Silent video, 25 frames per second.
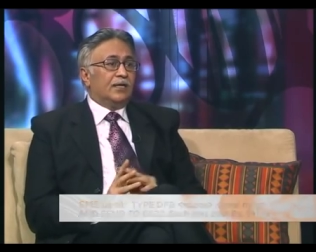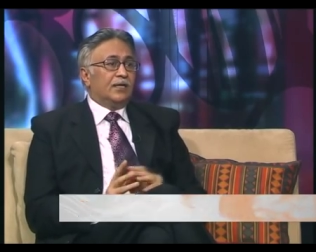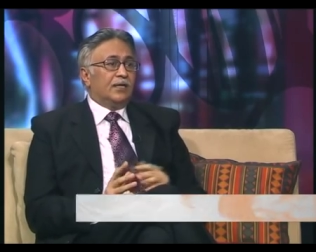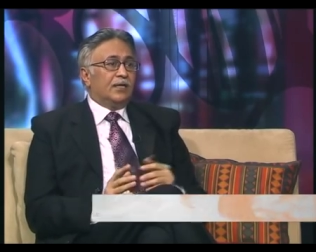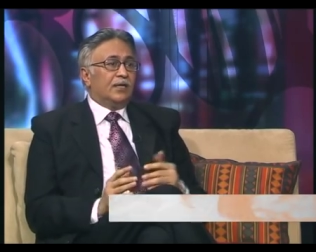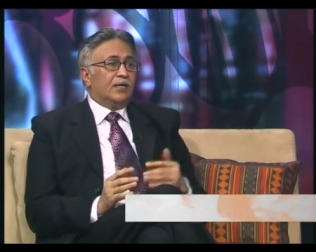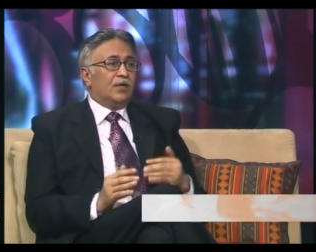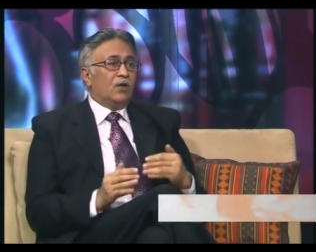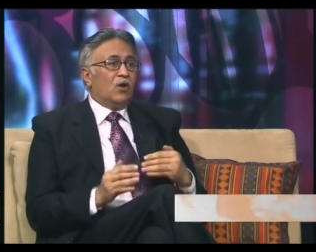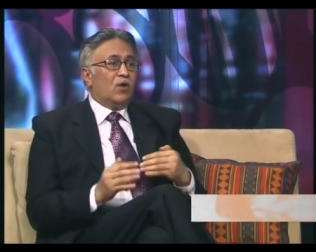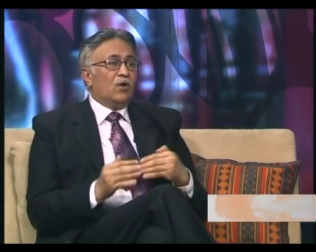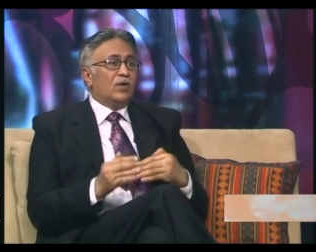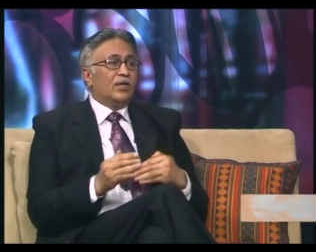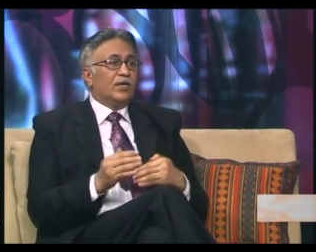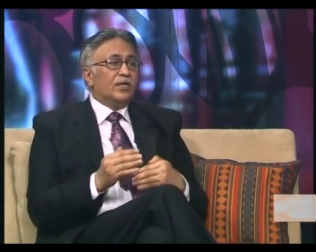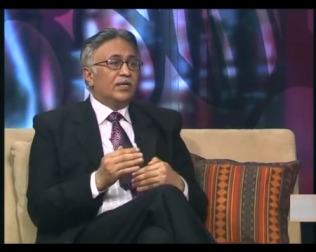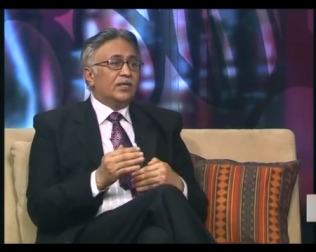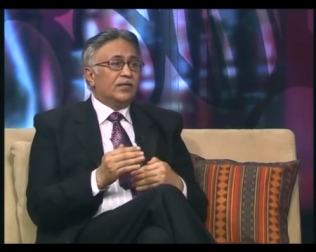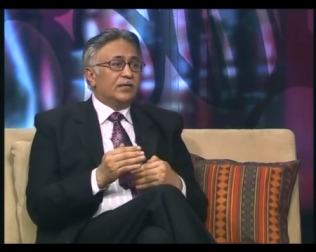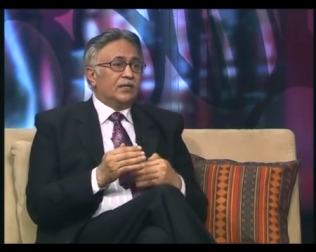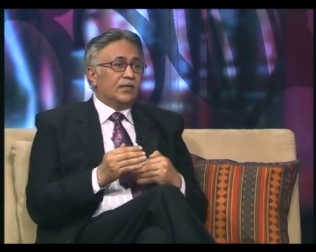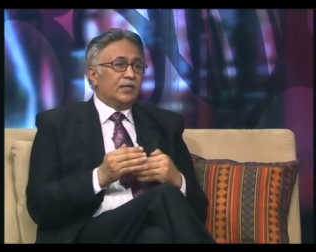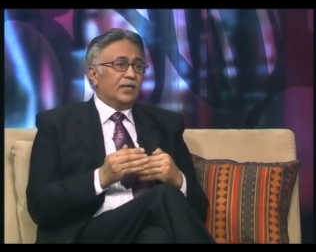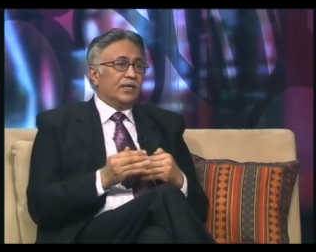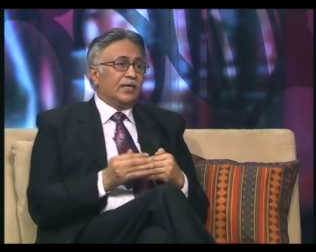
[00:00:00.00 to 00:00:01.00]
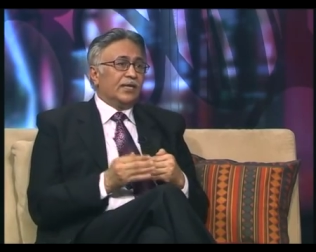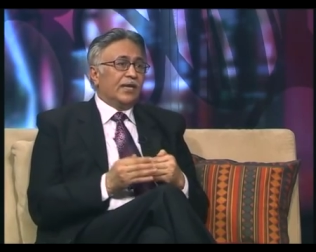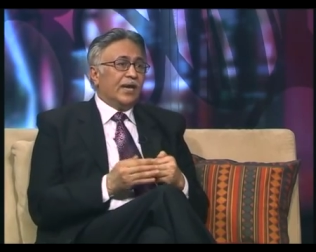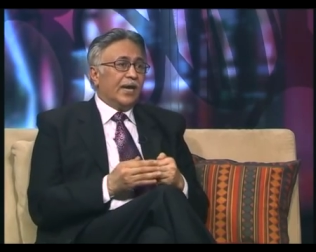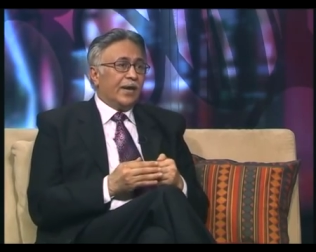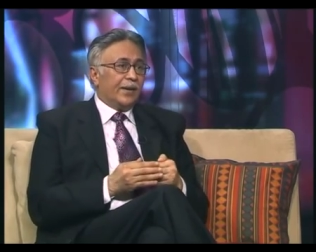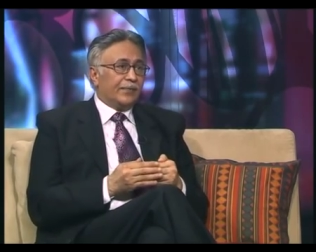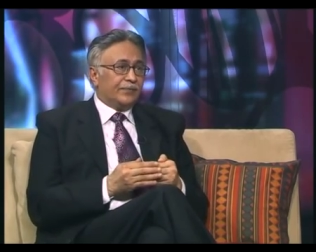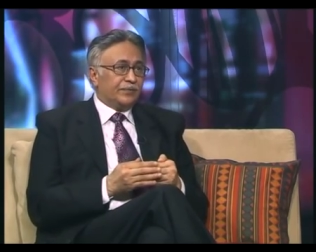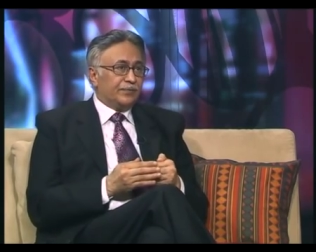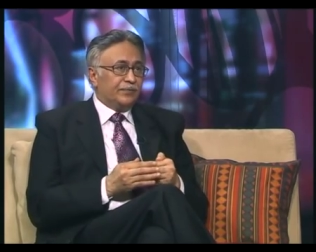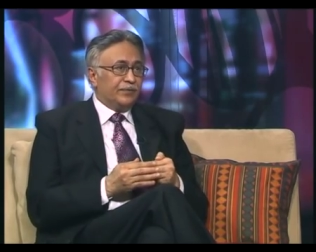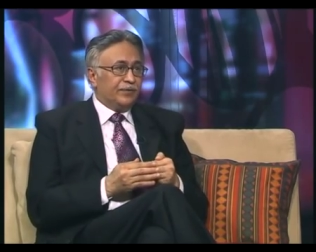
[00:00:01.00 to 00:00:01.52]
longer
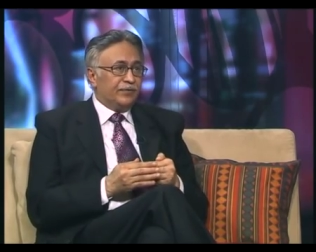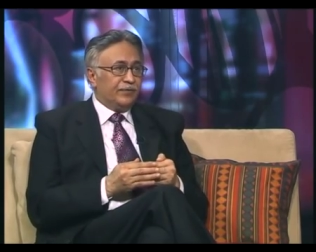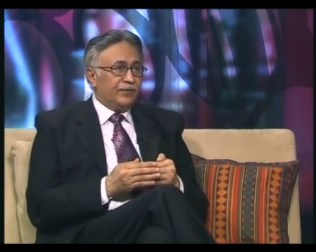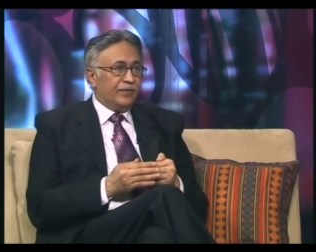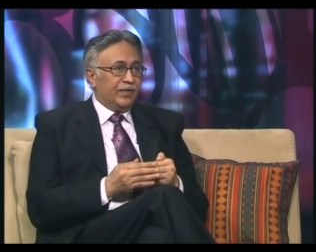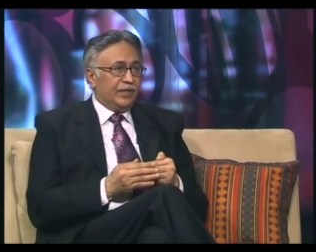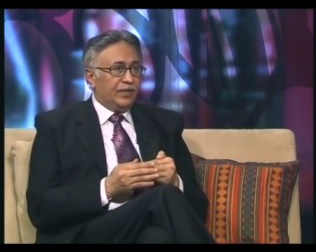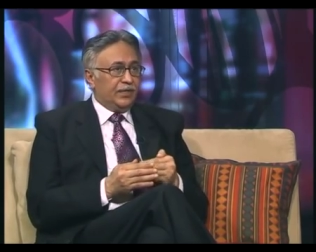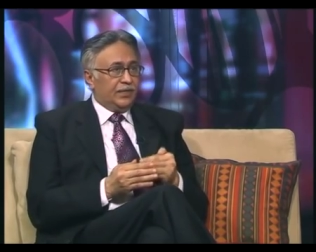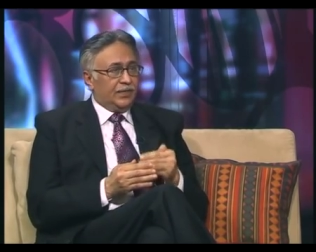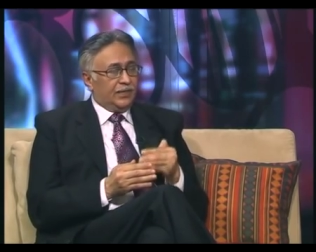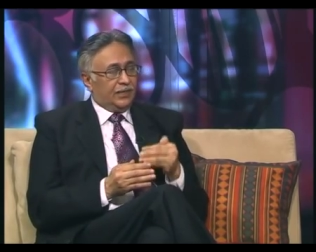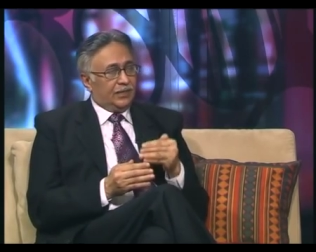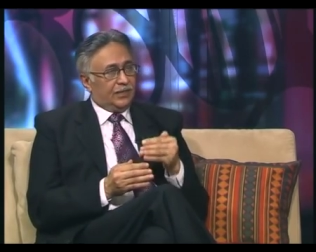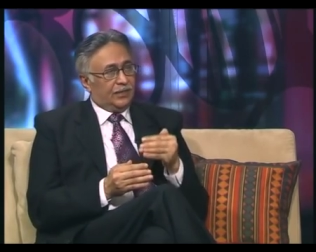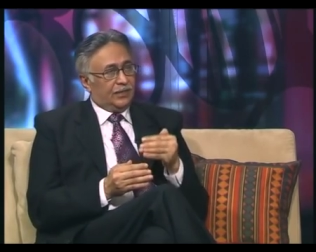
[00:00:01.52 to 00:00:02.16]
gaps between